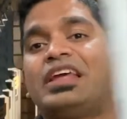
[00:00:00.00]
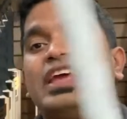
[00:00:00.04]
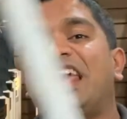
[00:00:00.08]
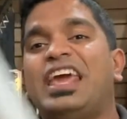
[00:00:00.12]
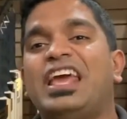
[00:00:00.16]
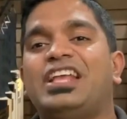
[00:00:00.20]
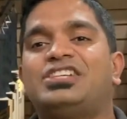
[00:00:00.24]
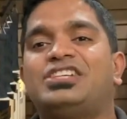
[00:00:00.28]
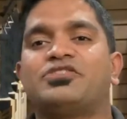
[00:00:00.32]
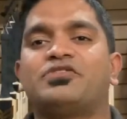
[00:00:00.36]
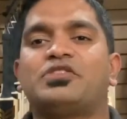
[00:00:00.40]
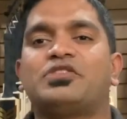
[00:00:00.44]

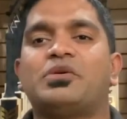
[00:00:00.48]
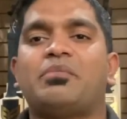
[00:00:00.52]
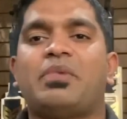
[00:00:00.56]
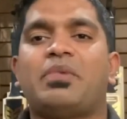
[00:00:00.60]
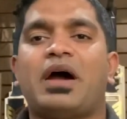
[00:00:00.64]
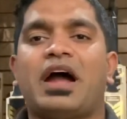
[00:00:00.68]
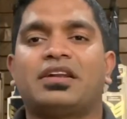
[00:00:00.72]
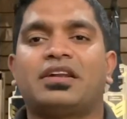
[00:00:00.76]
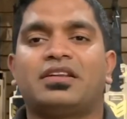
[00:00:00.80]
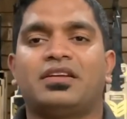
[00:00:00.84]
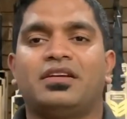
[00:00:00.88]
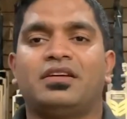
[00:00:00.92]
each of the
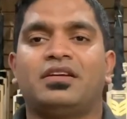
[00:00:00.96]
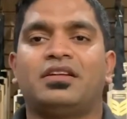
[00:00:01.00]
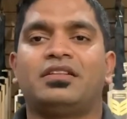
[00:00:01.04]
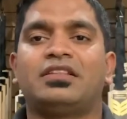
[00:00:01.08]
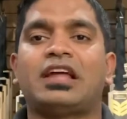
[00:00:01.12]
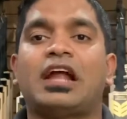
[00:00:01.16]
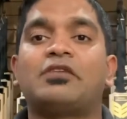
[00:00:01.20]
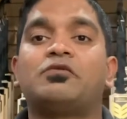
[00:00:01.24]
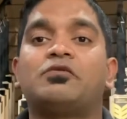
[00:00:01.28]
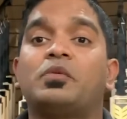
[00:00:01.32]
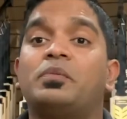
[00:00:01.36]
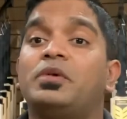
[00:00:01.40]
bat
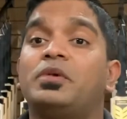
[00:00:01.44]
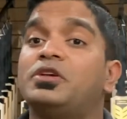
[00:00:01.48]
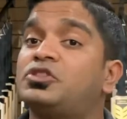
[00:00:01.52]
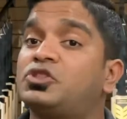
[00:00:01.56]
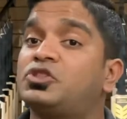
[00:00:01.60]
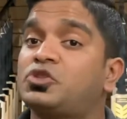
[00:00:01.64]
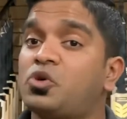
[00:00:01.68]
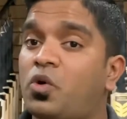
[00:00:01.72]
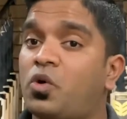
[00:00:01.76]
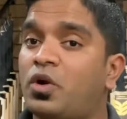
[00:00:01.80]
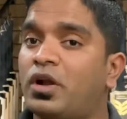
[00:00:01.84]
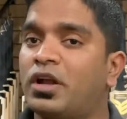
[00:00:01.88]
that would be
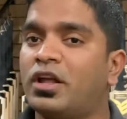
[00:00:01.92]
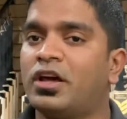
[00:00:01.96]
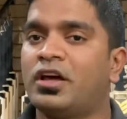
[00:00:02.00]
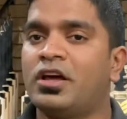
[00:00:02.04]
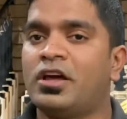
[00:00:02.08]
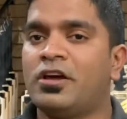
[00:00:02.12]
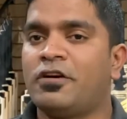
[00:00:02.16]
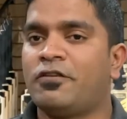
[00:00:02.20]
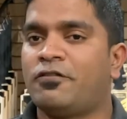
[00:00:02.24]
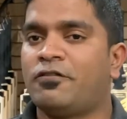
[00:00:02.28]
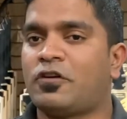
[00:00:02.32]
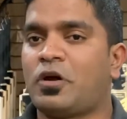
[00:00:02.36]
sold
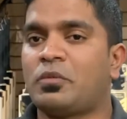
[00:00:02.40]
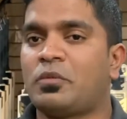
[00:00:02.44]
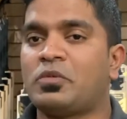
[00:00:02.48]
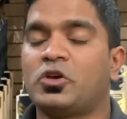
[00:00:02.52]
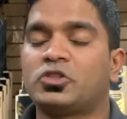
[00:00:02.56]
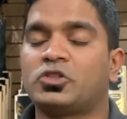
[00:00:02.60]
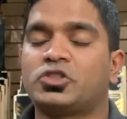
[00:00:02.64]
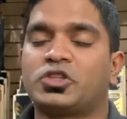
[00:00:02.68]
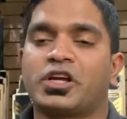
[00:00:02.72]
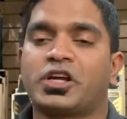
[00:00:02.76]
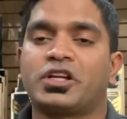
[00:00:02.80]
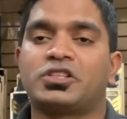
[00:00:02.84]
from US
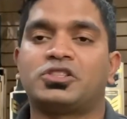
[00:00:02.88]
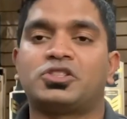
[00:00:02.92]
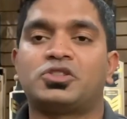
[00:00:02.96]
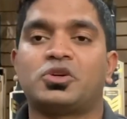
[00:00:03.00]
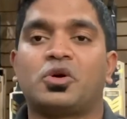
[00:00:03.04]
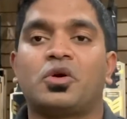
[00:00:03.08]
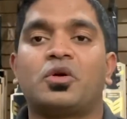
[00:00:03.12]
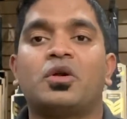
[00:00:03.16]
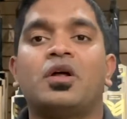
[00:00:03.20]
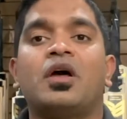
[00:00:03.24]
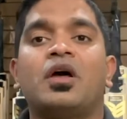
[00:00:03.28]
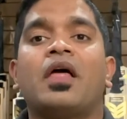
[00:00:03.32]
Cricket
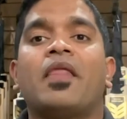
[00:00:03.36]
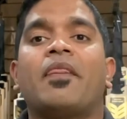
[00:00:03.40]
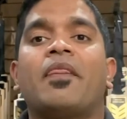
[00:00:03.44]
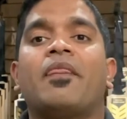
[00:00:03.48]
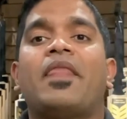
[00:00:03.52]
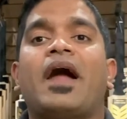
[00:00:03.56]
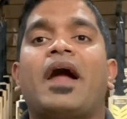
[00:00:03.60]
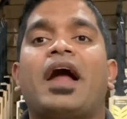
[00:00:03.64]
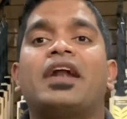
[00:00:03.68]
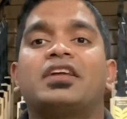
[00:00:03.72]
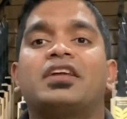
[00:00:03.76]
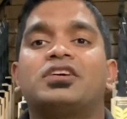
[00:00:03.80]
Store,
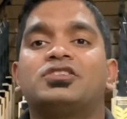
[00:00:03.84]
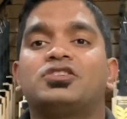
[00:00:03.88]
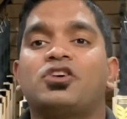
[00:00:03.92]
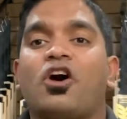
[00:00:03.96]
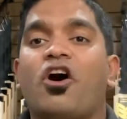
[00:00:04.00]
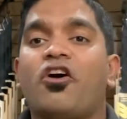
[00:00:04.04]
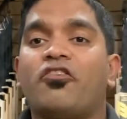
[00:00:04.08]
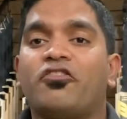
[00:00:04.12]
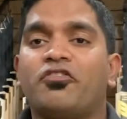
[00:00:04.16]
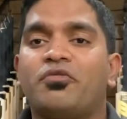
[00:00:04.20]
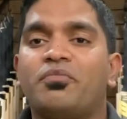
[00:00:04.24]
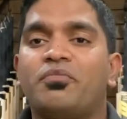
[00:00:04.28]
that is
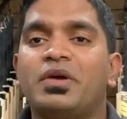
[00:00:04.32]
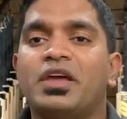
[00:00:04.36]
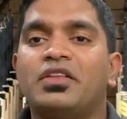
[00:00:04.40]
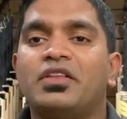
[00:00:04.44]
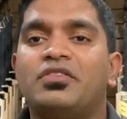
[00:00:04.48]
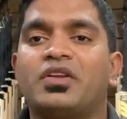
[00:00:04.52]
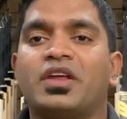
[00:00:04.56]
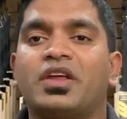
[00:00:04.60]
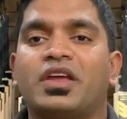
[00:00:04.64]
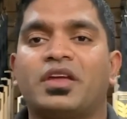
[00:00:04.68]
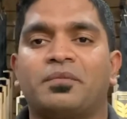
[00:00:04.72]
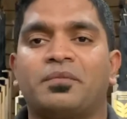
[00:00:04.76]
of
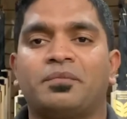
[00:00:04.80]
B3.